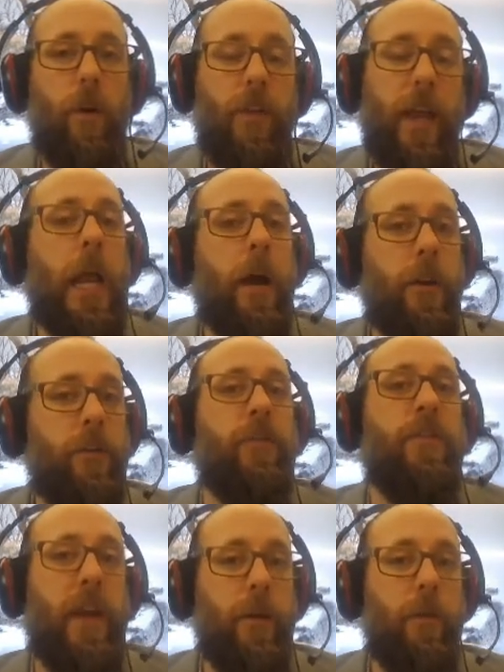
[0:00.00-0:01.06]
are they going to
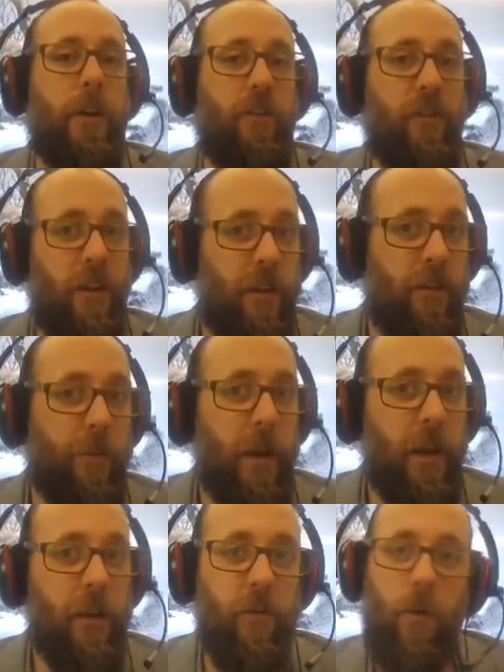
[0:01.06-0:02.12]
understand what a genius
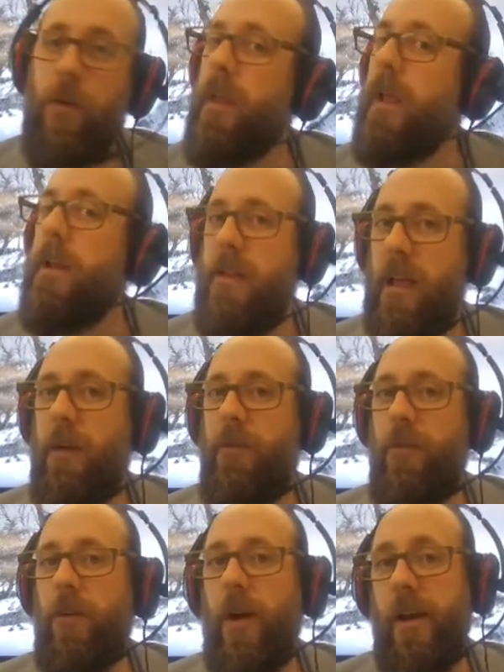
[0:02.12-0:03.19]
Buck is or are they going to take him
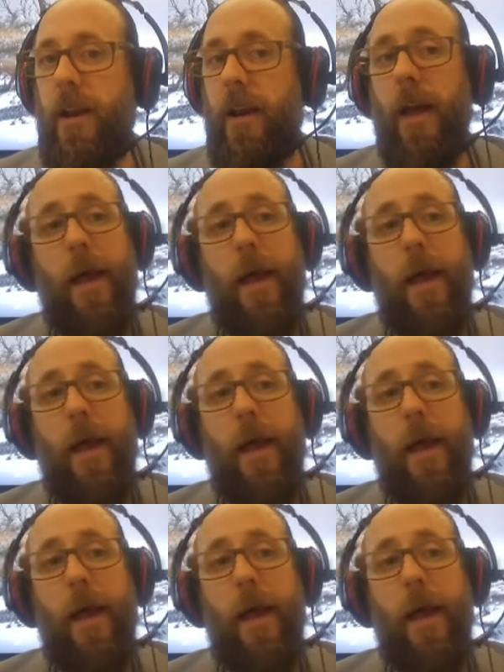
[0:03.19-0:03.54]
for granted?